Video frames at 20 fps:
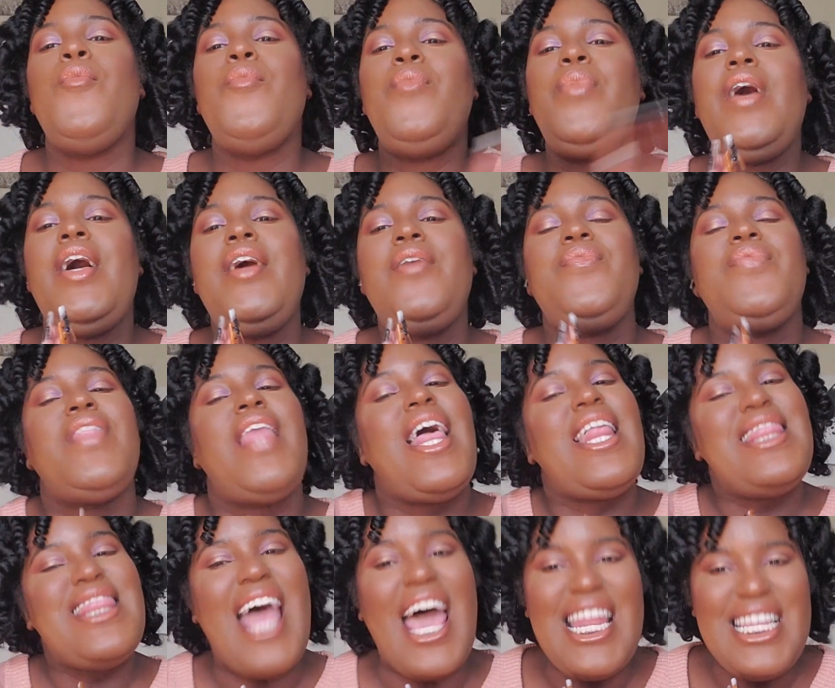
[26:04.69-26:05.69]
But
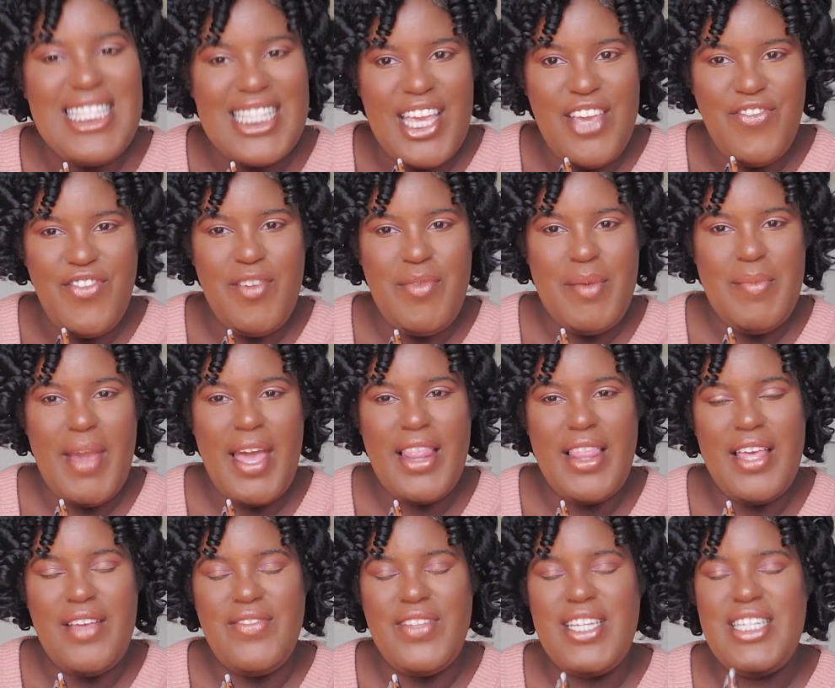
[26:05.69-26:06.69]
That is it for me, my
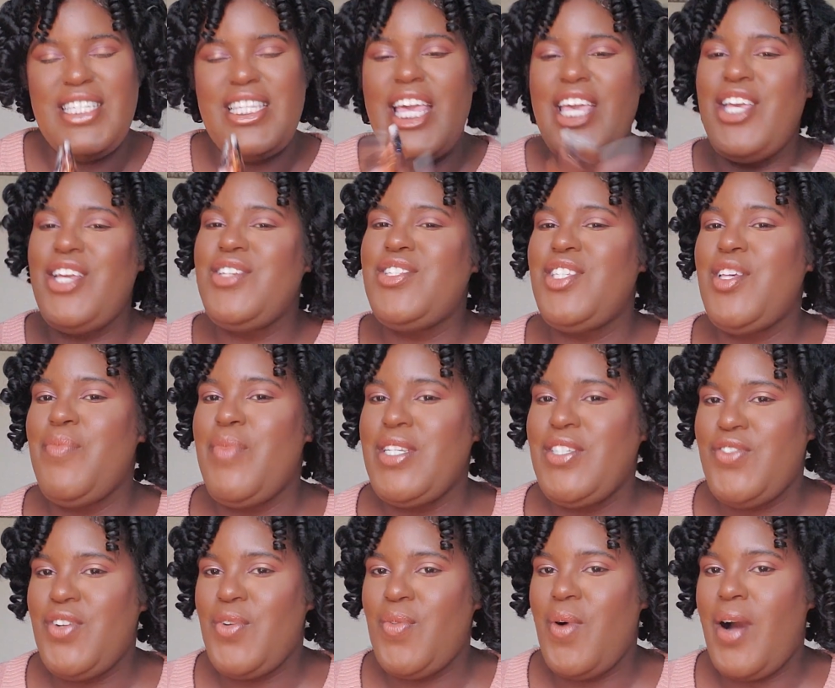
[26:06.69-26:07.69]
lovelies. Thank you so much
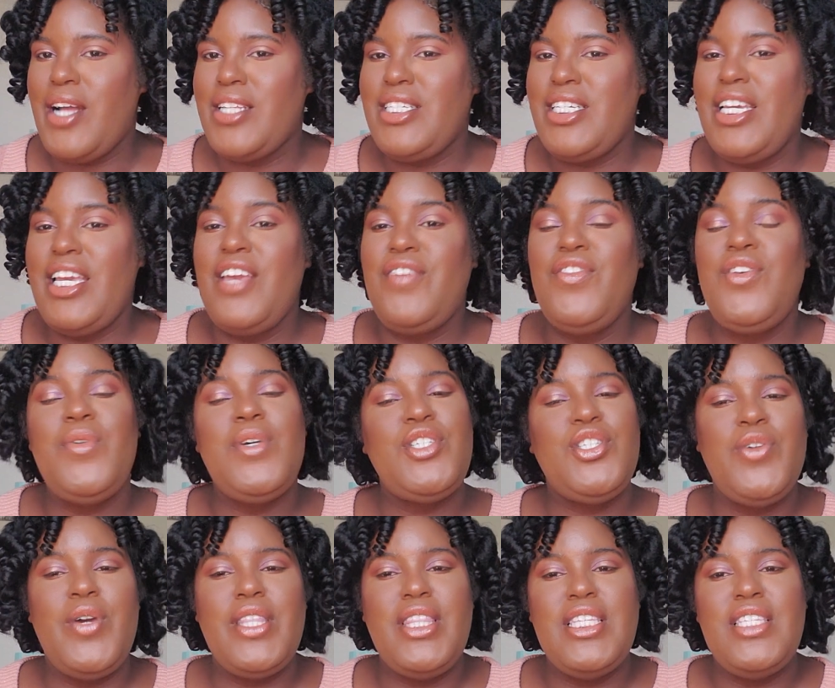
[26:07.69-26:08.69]
for watching. If you
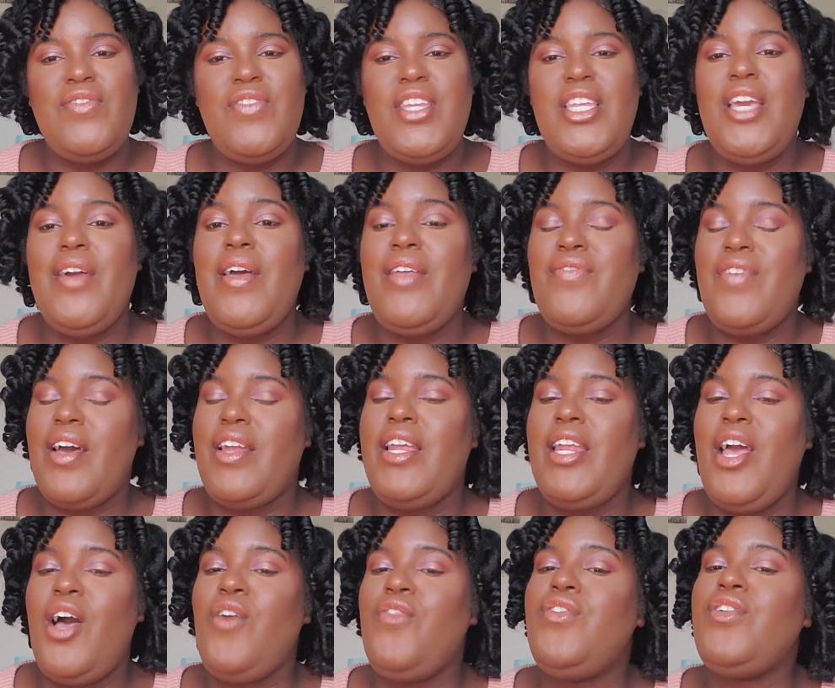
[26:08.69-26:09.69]
enjoyed this video and found it
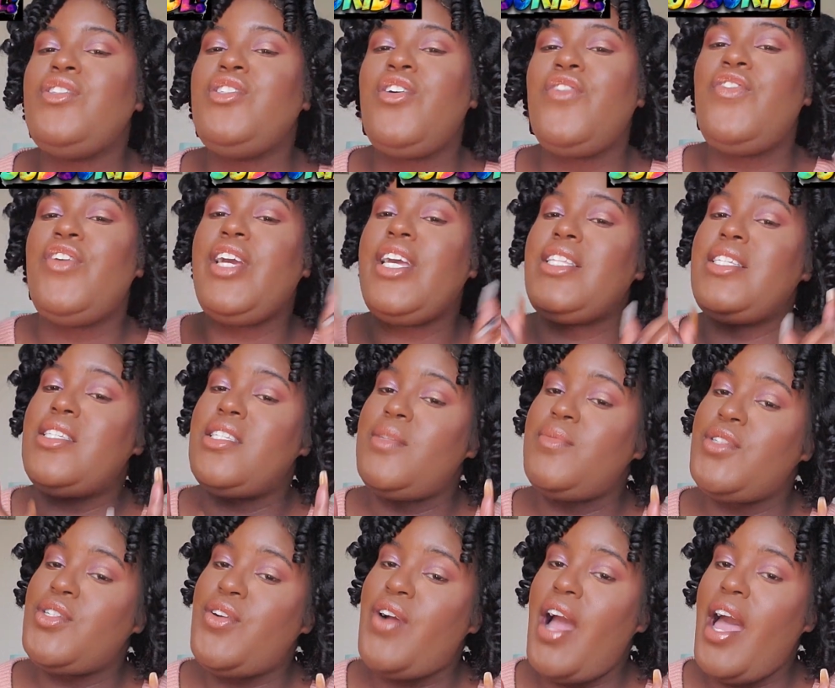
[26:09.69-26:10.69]
helpful, don't forget to
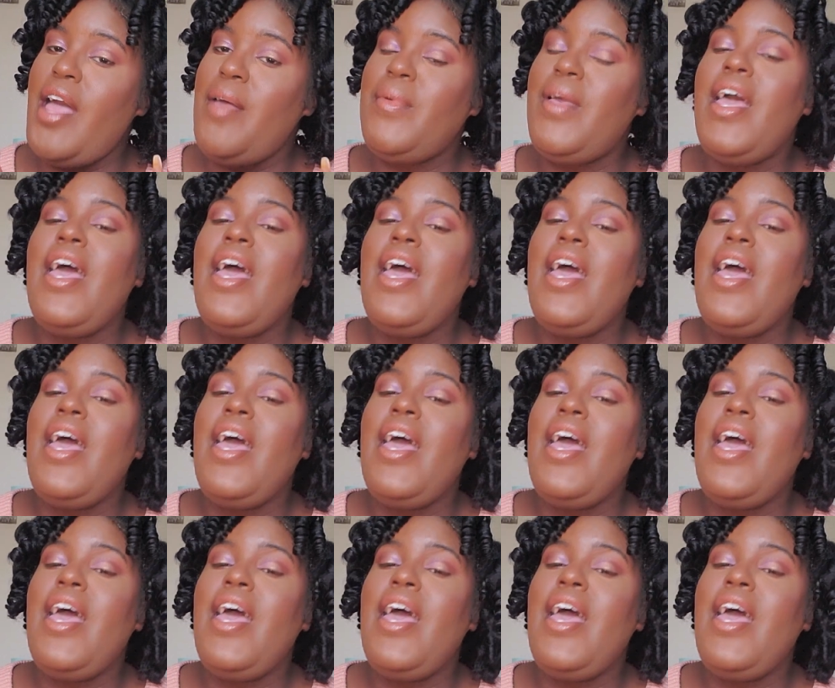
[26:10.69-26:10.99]
subscribe.